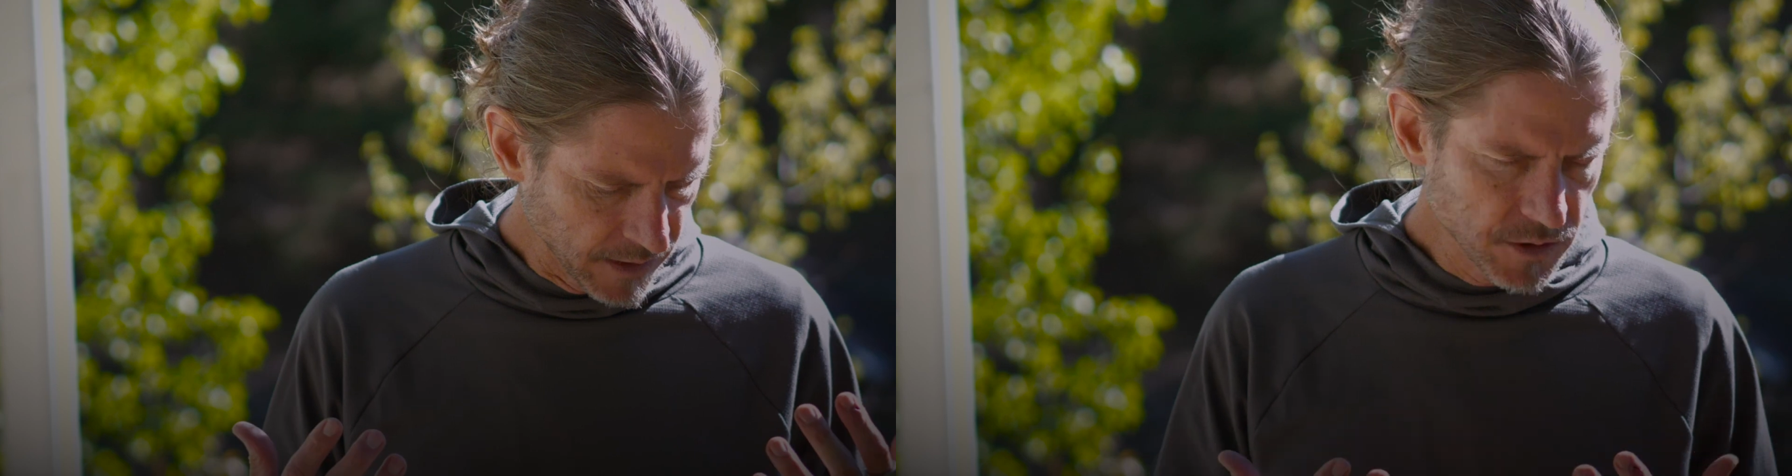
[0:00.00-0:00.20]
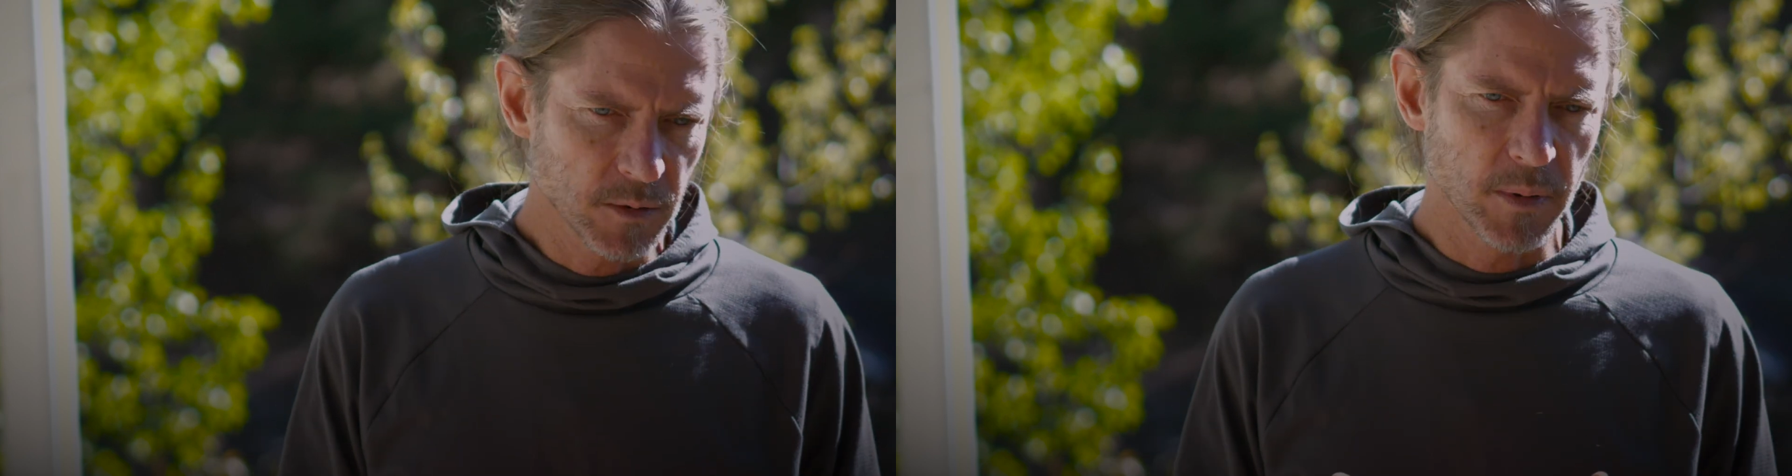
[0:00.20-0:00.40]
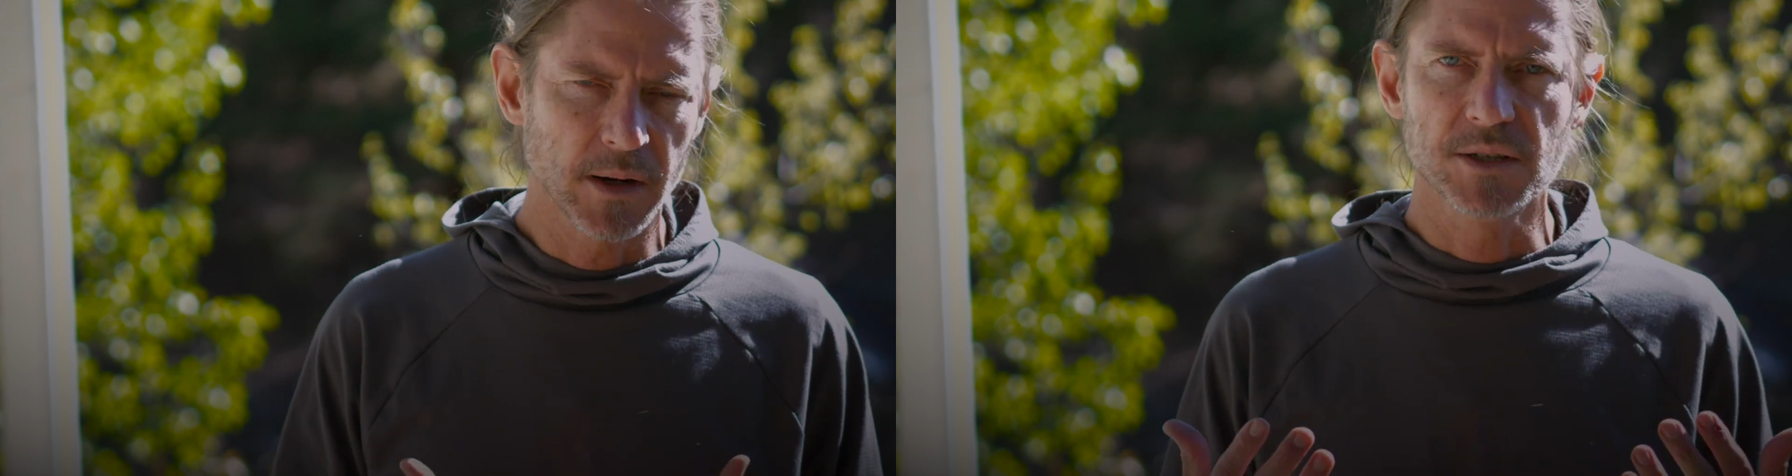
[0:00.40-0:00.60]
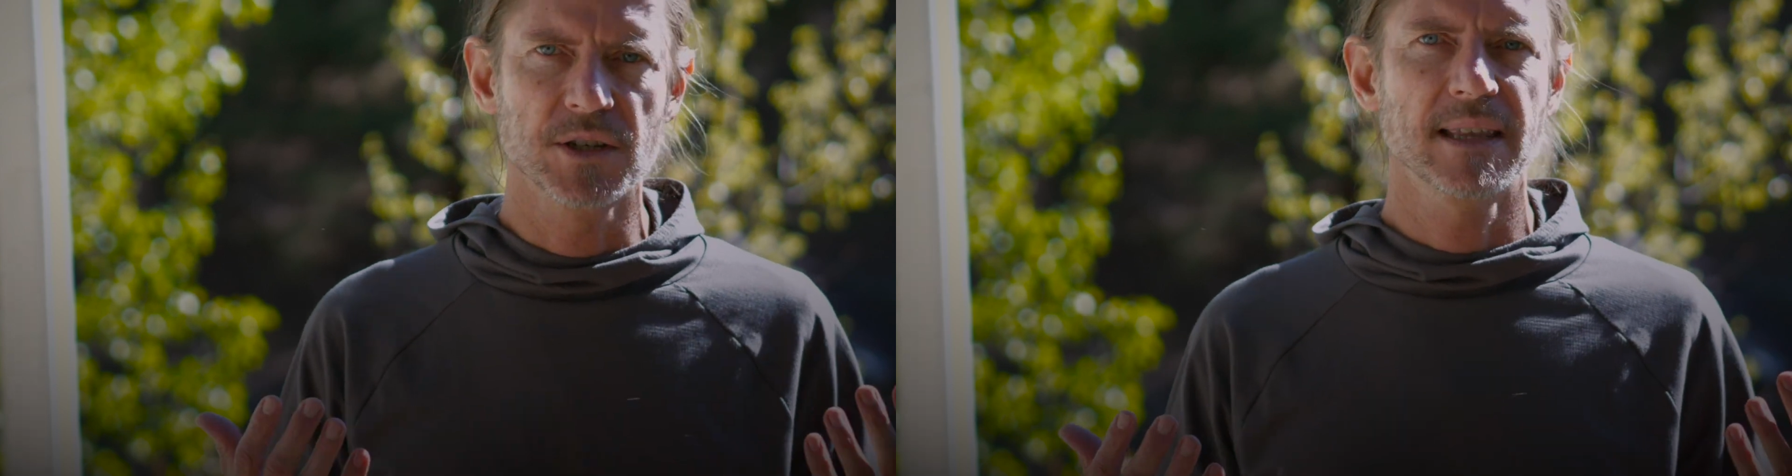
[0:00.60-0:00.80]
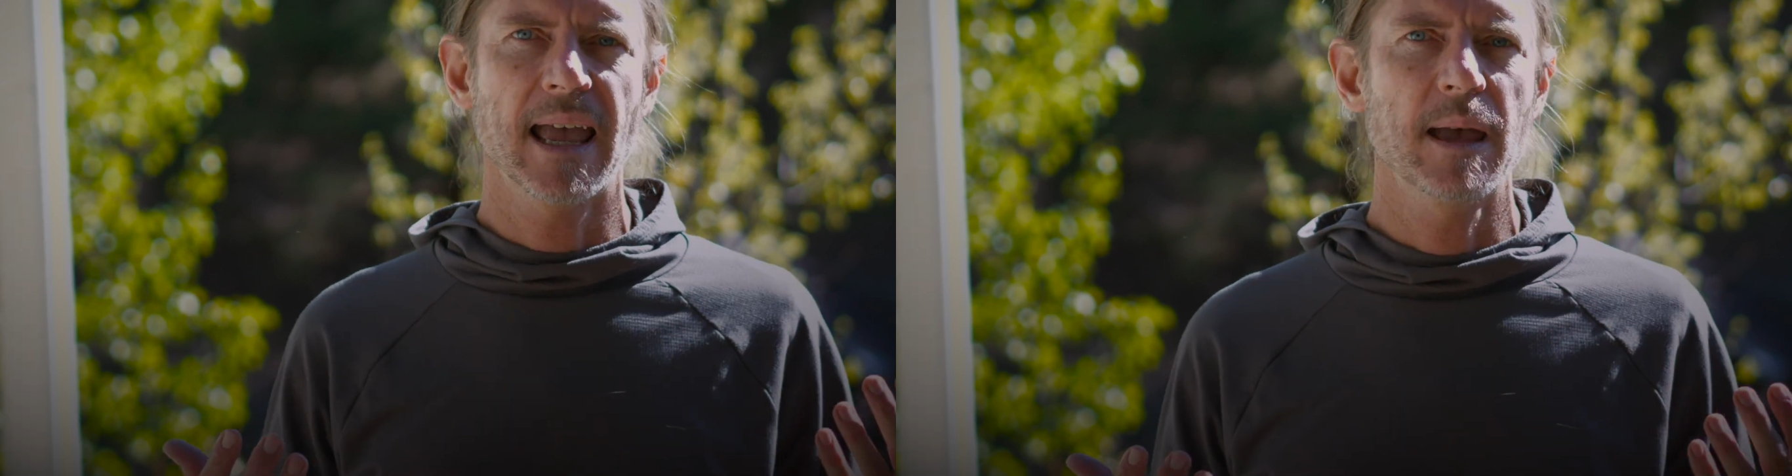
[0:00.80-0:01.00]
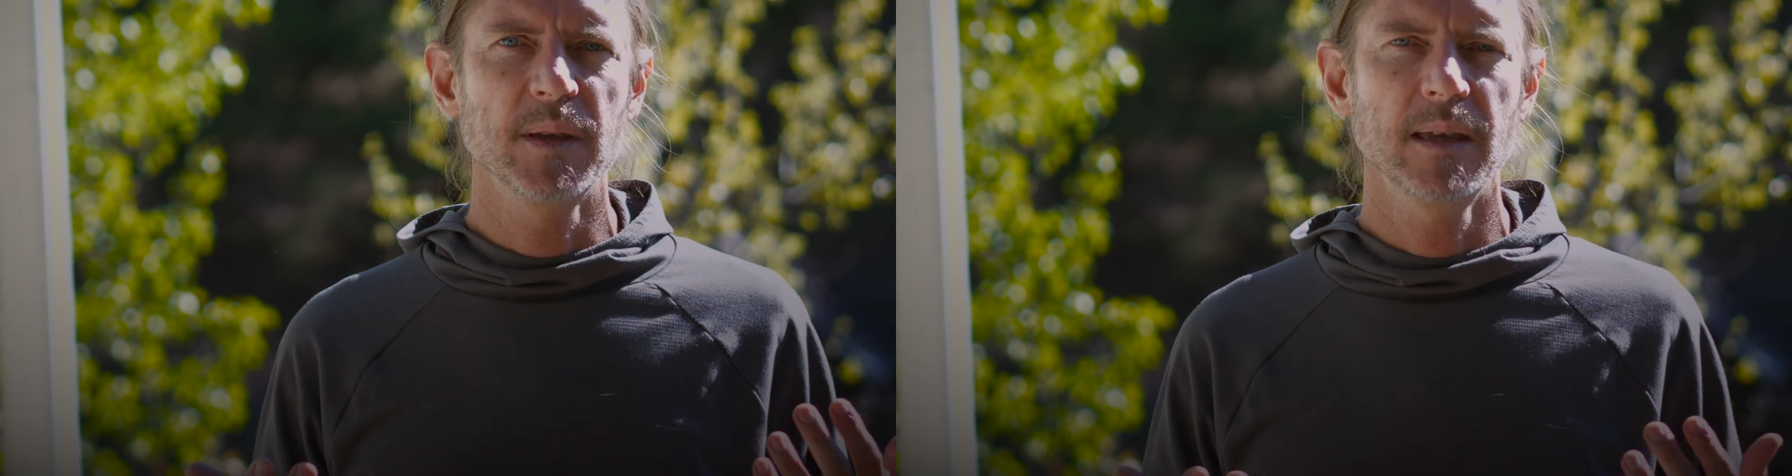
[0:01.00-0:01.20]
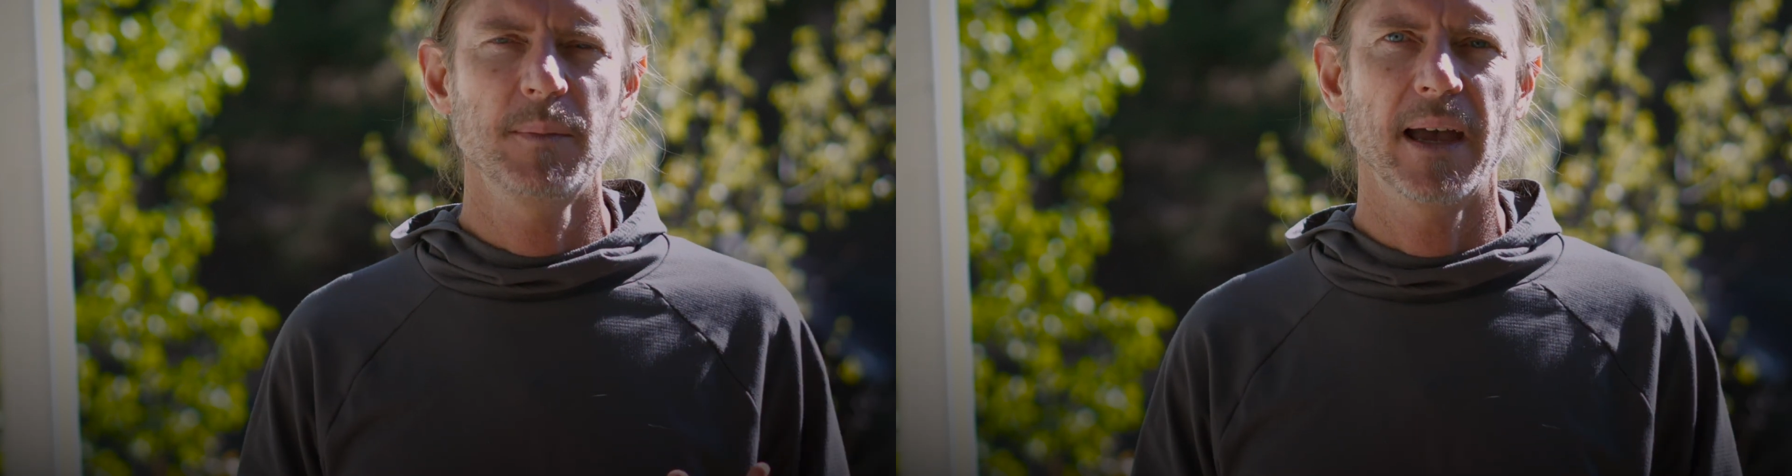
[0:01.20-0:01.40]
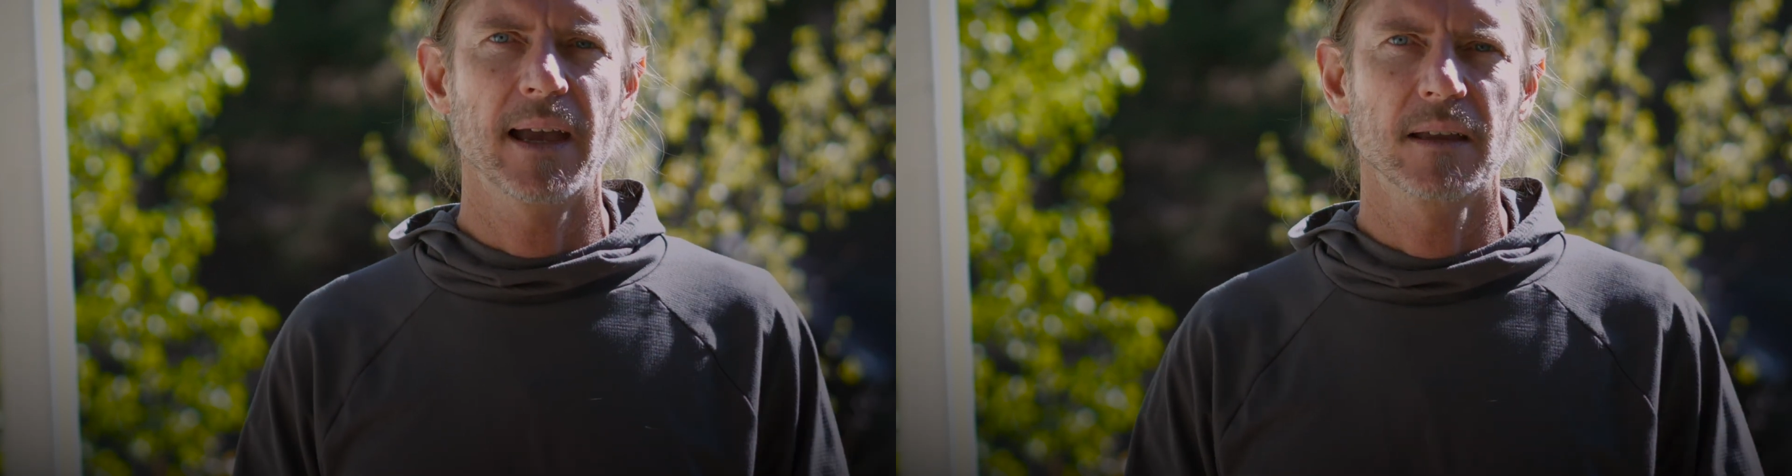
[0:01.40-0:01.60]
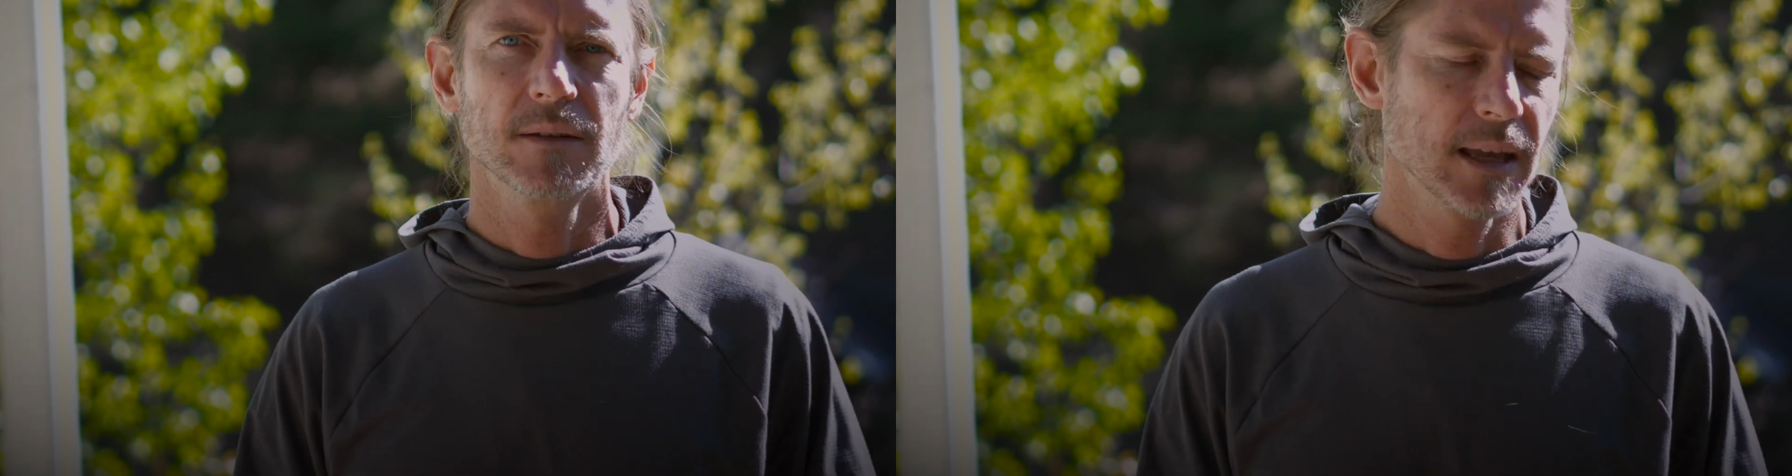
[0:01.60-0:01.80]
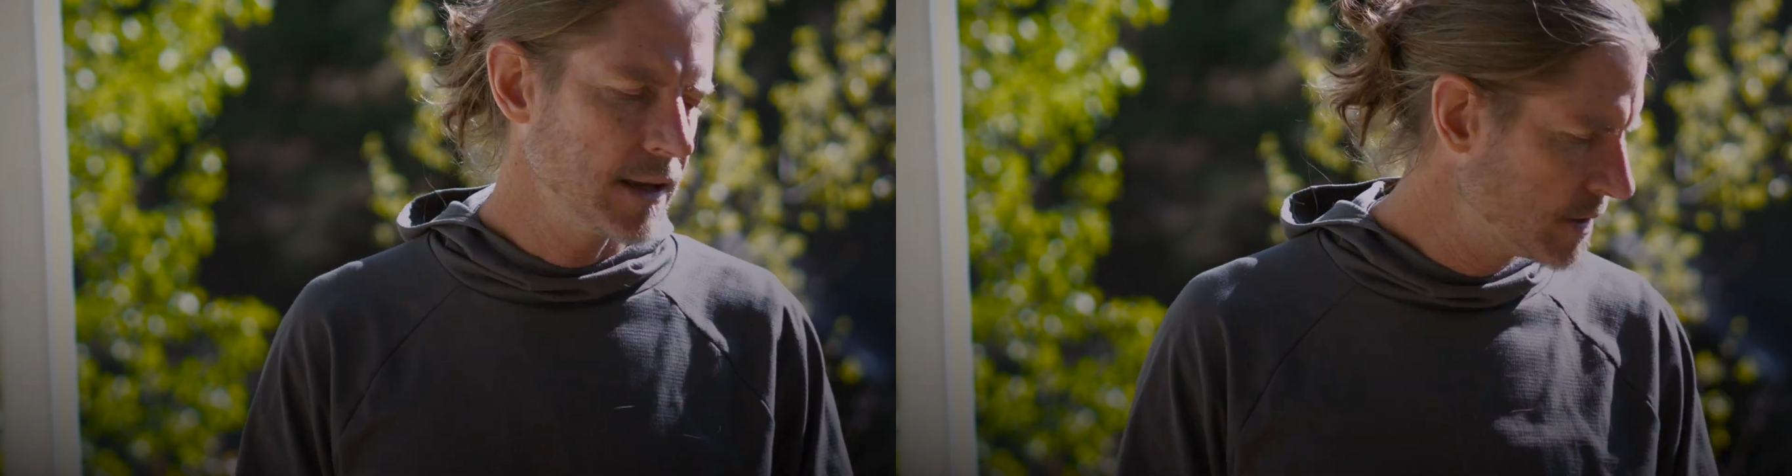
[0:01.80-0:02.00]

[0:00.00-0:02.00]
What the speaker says: into your body is just the happy hip hack. Okay,